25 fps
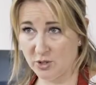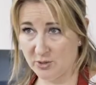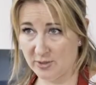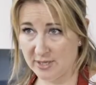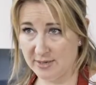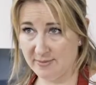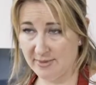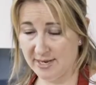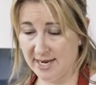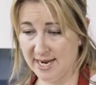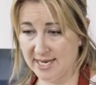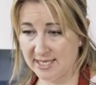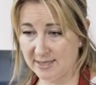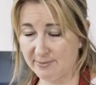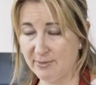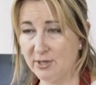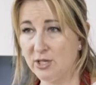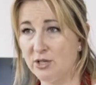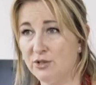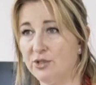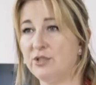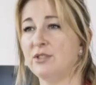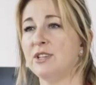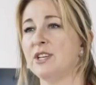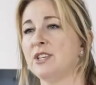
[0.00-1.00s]
20 minutes, but
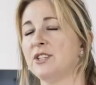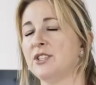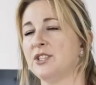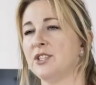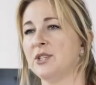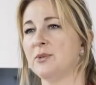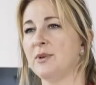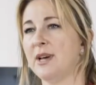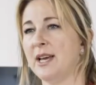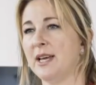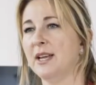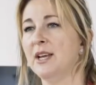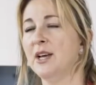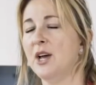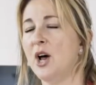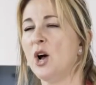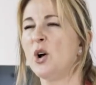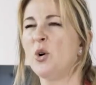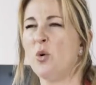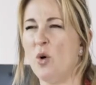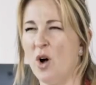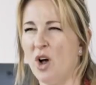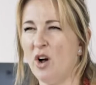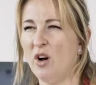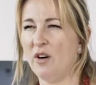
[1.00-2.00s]
you do need to do it
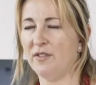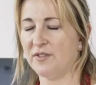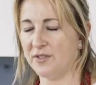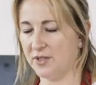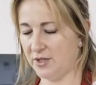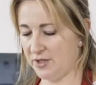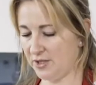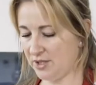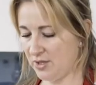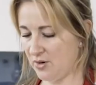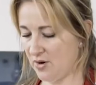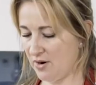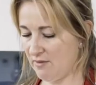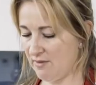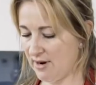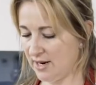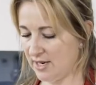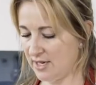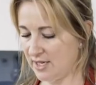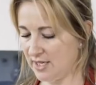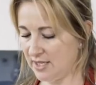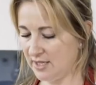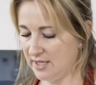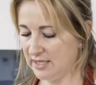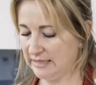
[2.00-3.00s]
quite often. So I
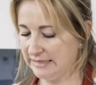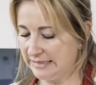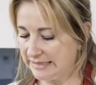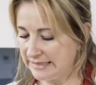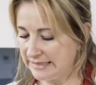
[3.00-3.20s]
reckon